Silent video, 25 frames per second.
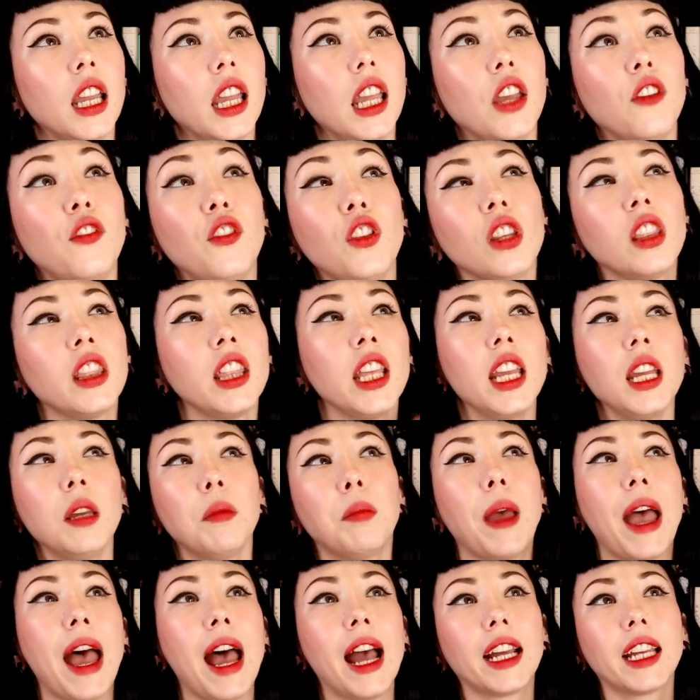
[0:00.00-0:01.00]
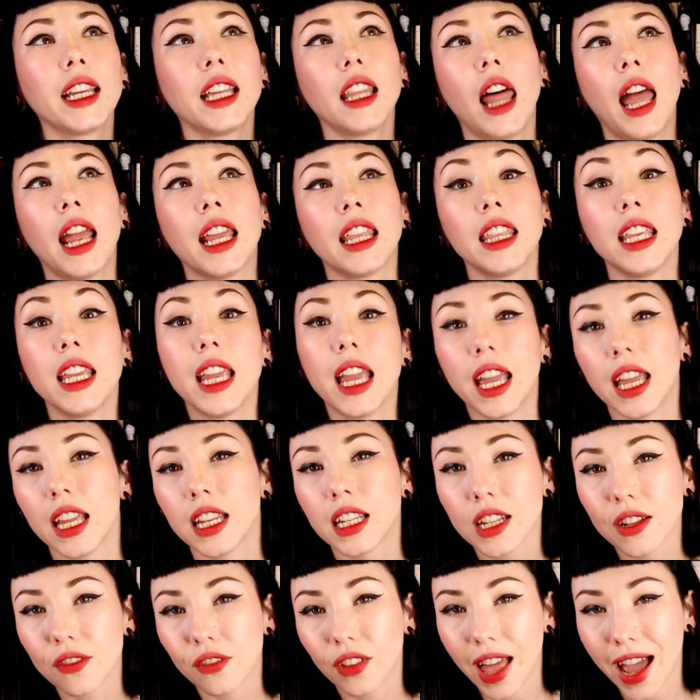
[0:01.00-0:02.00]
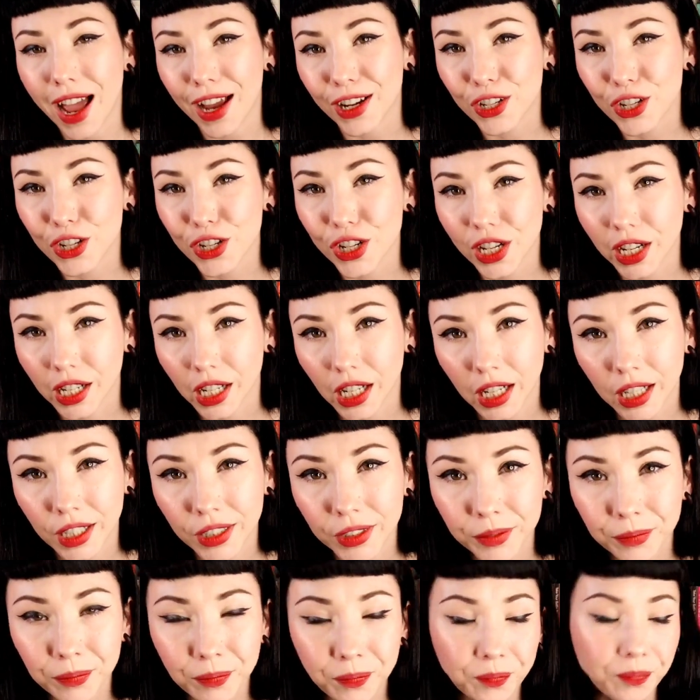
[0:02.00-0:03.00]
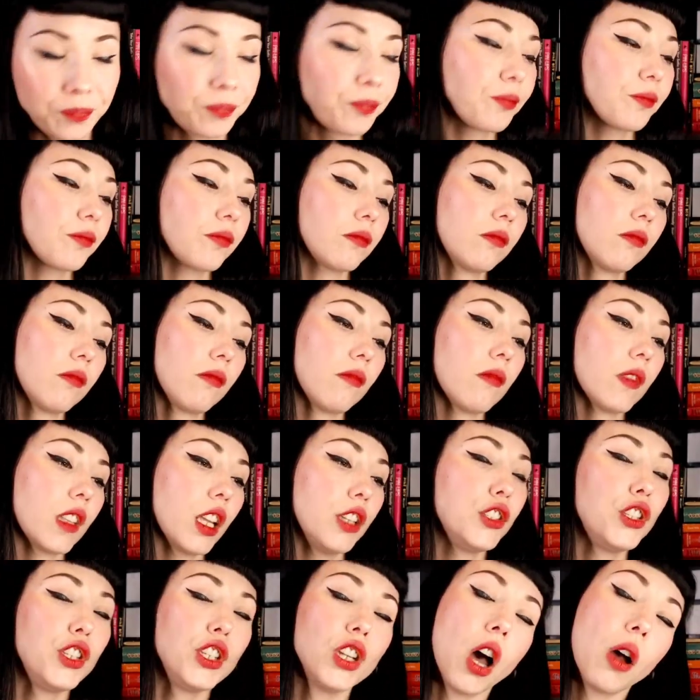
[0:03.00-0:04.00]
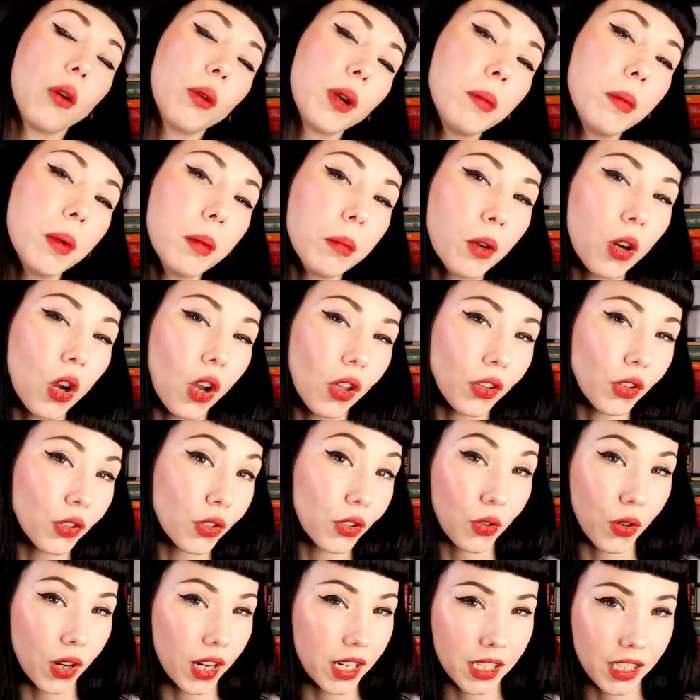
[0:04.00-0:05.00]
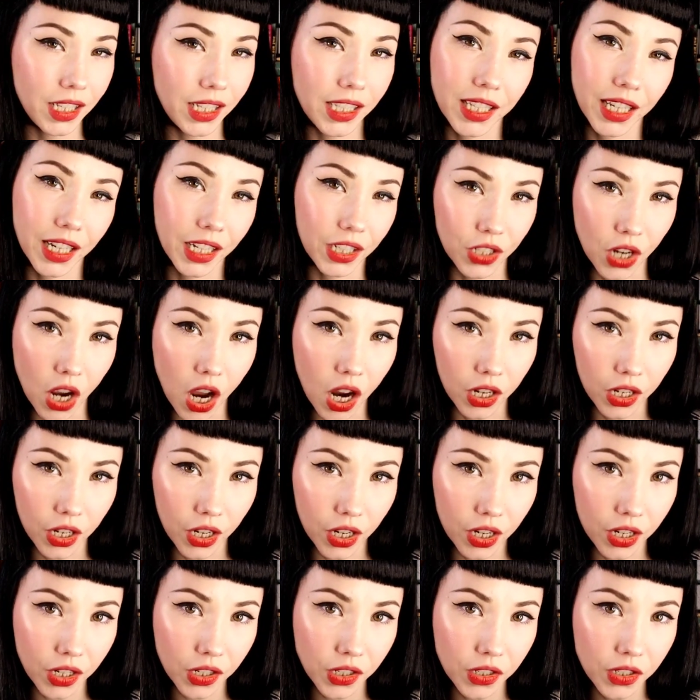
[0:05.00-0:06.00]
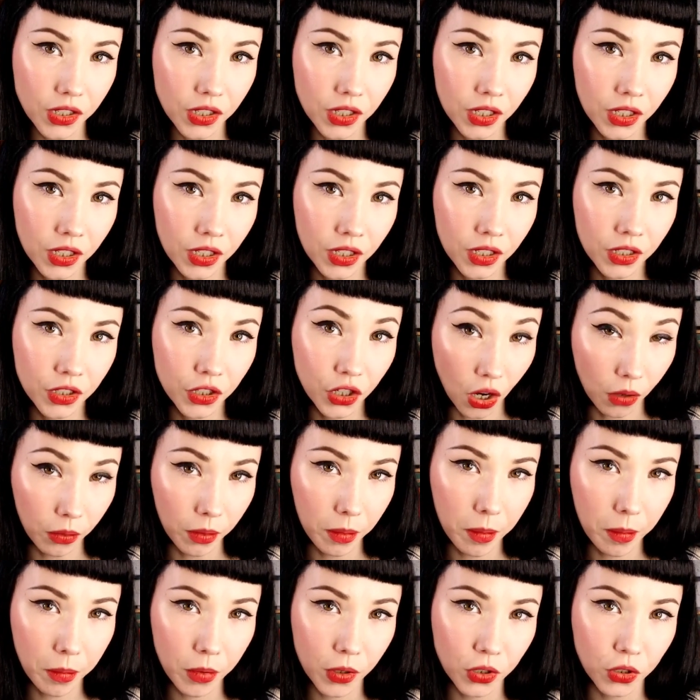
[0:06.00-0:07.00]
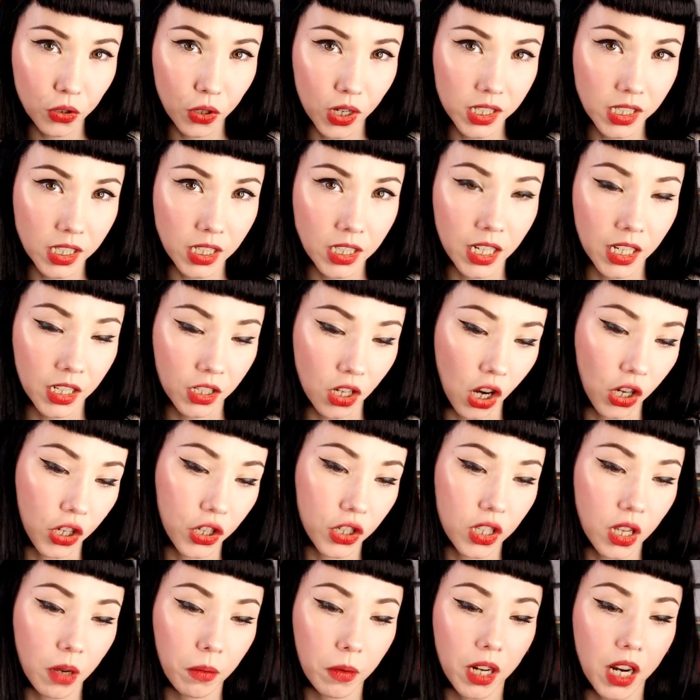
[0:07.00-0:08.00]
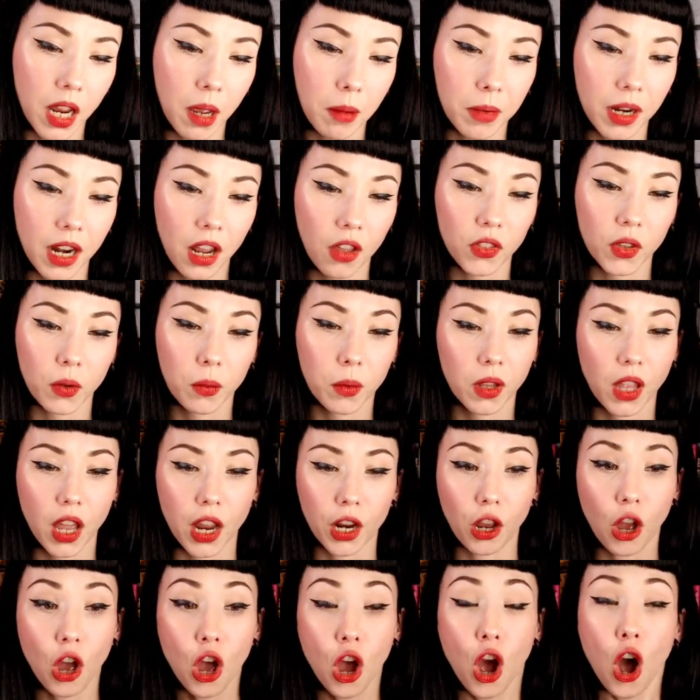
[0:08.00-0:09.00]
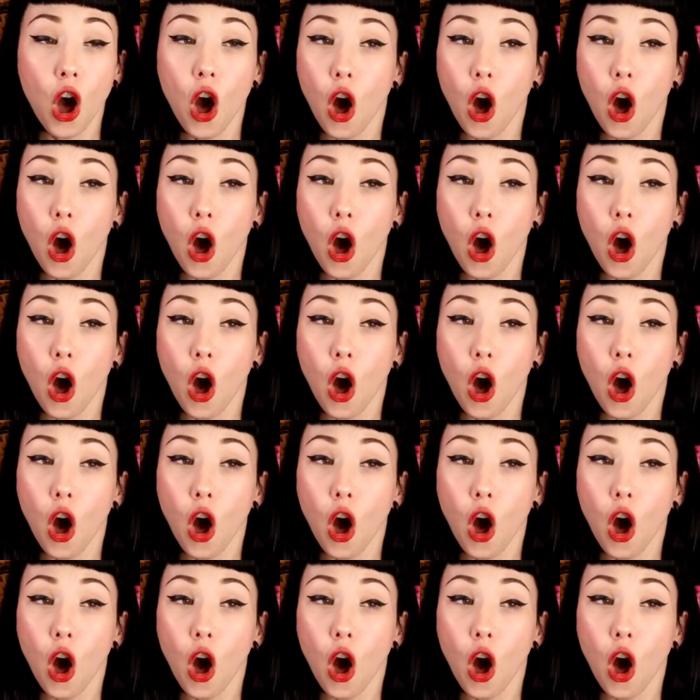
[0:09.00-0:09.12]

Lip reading: If you think back at like the end of last year, do y'all remember all those crazy TikTokers? Do y'all remember those crazy TikTokers that were coming out that were like,